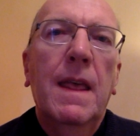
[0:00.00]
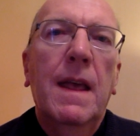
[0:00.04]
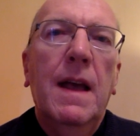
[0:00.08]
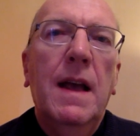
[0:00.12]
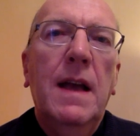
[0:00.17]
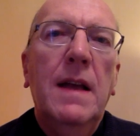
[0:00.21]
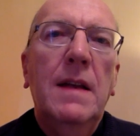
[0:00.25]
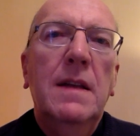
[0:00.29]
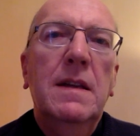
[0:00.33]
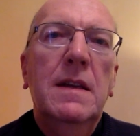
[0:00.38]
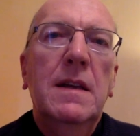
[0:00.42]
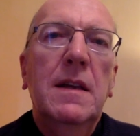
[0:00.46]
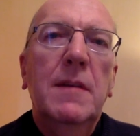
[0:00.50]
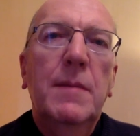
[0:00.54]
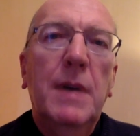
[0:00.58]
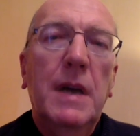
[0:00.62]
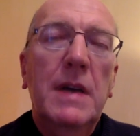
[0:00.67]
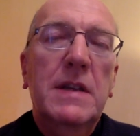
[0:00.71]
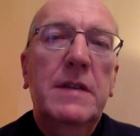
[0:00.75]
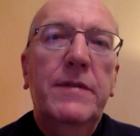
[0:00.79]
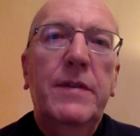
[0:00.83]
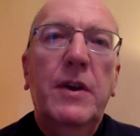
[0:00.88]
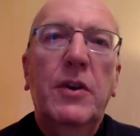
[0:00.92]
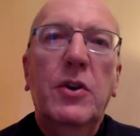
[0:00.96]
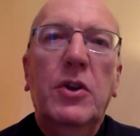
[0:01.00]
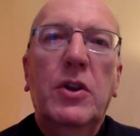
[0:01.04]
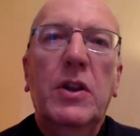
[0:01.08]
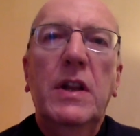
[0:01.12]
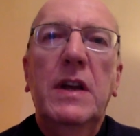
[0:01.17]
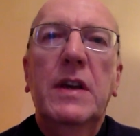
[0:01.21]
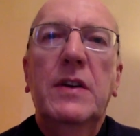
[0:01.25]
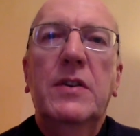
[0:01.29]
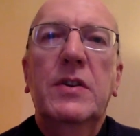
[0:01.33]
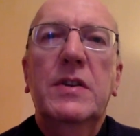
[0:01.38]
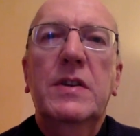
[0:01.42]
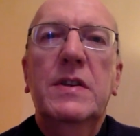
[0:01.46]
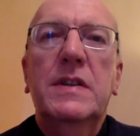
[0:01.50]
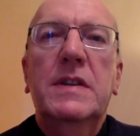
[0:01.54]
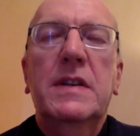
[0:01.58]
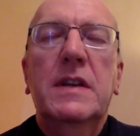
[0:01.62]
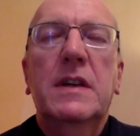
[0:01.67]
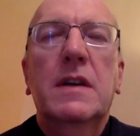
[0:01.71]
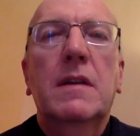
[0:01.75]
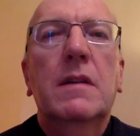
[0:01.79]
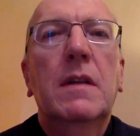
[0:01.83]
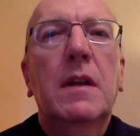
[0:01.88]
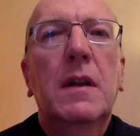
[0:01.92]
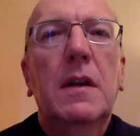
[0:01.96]
And he makes it very clear, doesn't
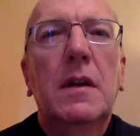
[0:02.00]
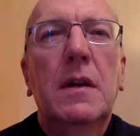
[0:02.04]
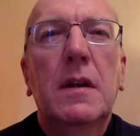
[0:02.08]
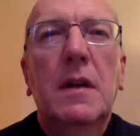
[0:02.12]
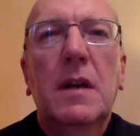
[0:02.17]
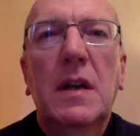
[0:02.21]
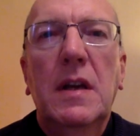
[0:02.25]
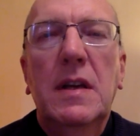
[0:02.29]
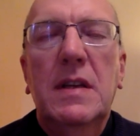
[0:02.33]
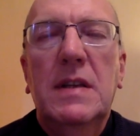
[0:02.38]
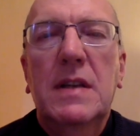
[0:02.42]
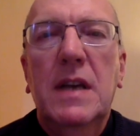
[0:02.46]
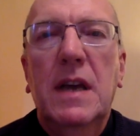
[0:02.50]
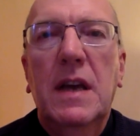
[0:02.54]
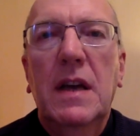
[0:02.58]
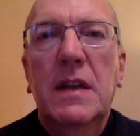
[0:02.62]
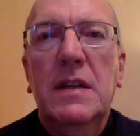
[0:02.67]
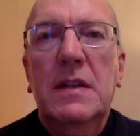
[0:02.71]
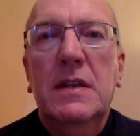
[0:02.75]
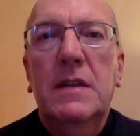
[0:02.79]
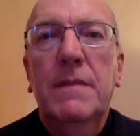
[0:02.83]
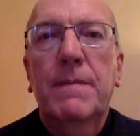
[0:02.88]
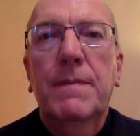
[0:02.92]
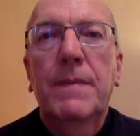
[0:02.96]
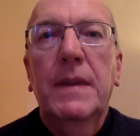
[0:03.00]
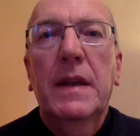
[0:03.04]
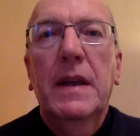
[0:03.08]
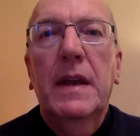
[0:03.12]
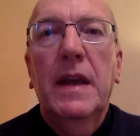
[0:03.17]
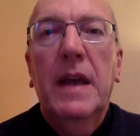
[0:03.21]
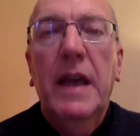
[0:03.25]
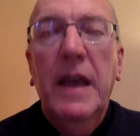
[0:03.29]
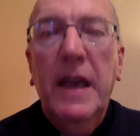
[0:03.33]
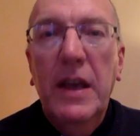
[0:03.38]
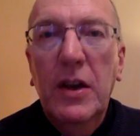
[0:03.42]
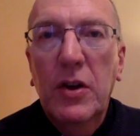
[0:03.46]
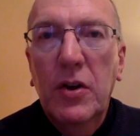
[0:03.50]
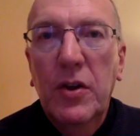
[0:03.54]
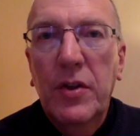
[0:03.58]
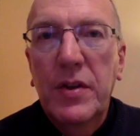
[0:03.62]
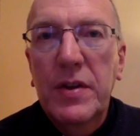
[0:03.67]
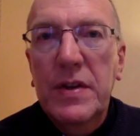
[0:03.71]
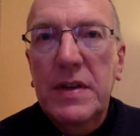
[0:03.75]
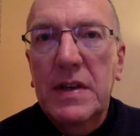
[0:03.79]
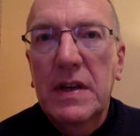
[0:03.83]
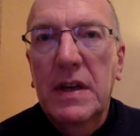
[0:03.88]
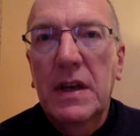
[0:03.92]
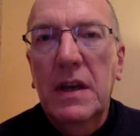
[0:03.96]
he? He says, "Heal
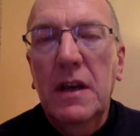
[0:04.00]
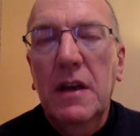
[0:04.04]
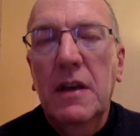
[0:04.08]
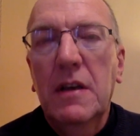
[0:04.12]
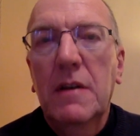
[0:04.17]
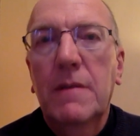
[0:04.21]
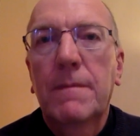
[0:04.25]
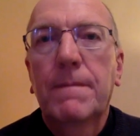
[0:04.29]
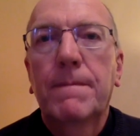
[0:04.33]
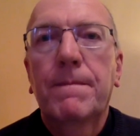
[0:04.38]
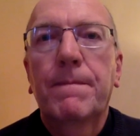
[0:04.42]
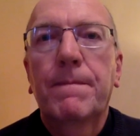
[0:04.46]
the sick,